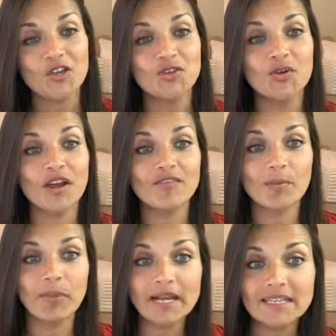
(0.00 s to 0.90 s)
You have a
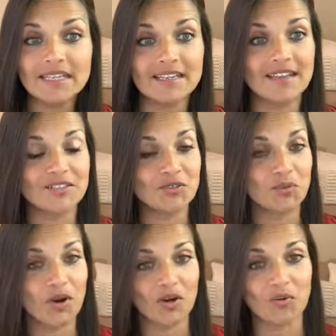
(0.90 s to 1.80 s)
buddy that you
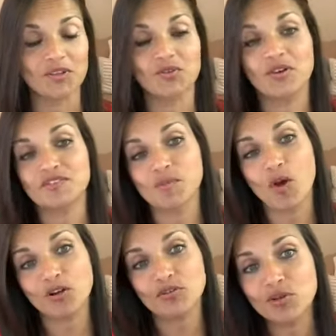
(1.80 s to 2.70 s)
work with. You have
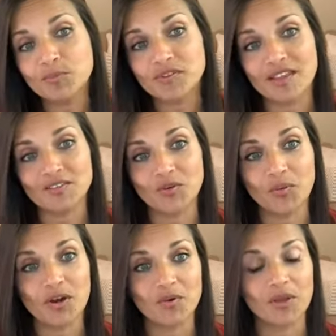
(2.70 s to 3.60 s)
small groups that you
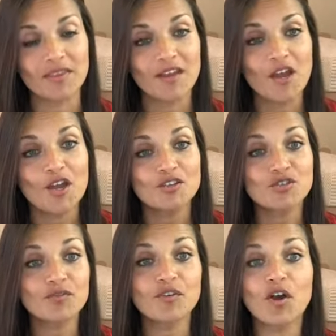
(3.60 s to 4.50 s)
work with.
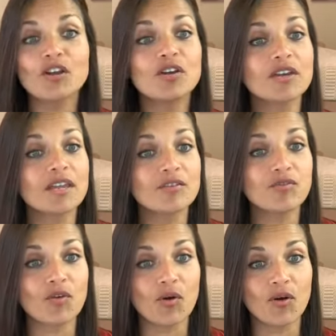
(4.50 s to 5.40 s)
So if you're looking
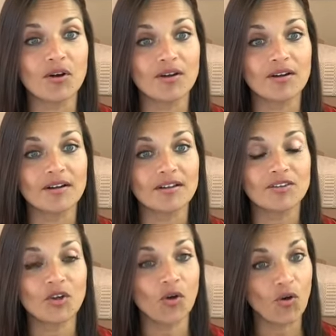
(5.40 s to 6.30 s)
for
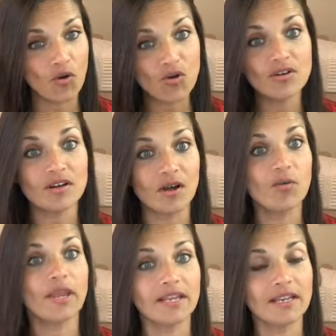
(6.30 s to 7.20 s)
your own
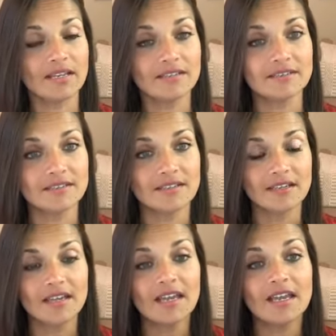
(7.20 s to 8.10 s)
awakening,
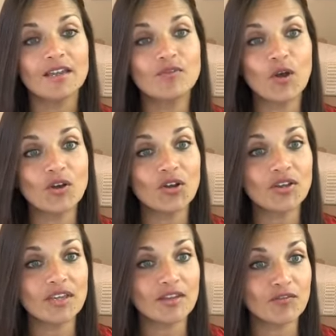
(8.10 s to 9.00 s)
if you're
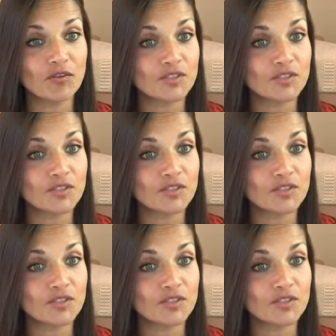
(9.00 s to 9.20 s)
looking for